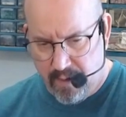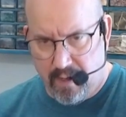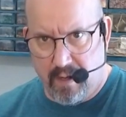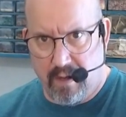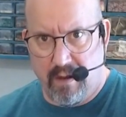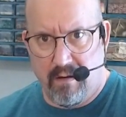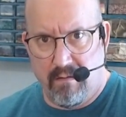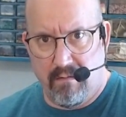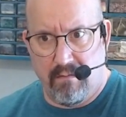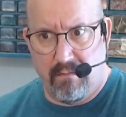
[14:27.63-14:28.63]

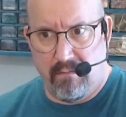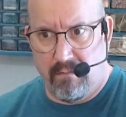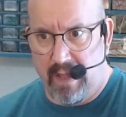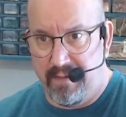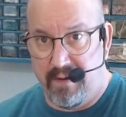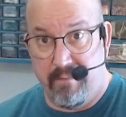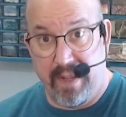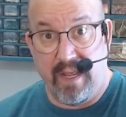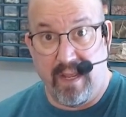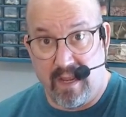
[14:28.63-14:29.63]
And they're
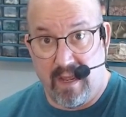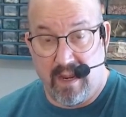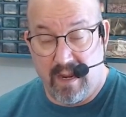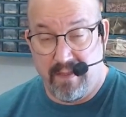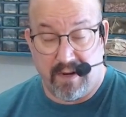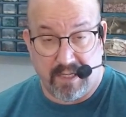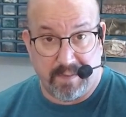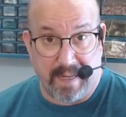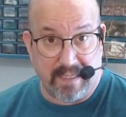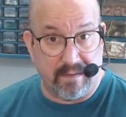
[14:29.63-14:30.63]
big and they're
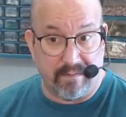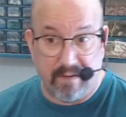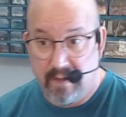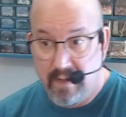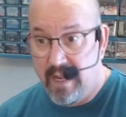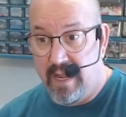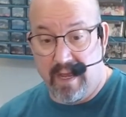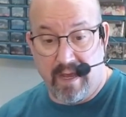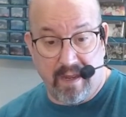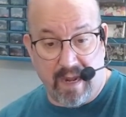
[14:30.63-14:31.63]
expensive.
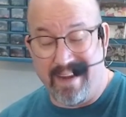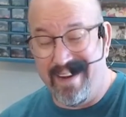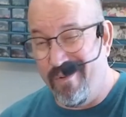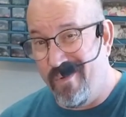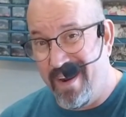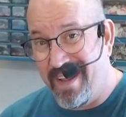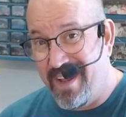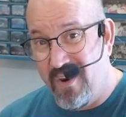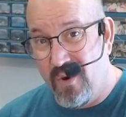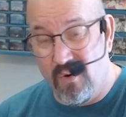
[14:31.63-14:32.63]
And I didn't want to
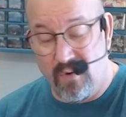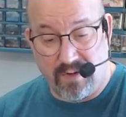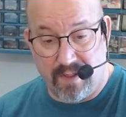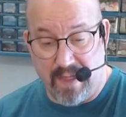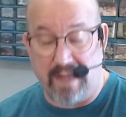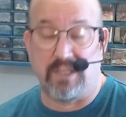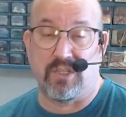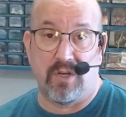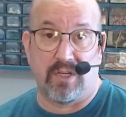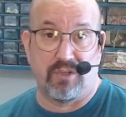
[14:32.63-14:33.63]
go to that
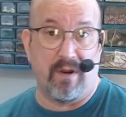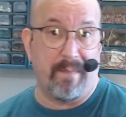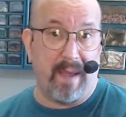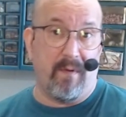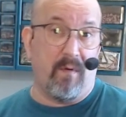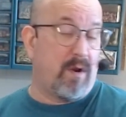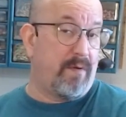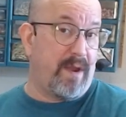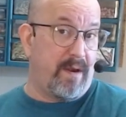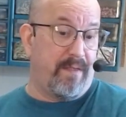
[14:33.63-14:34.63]
extreme. Maybe we'll go
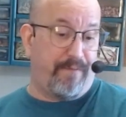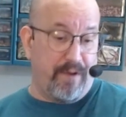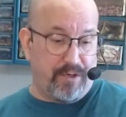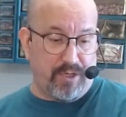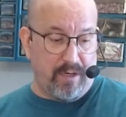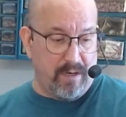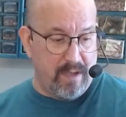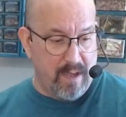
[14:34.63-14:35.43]
there in the future.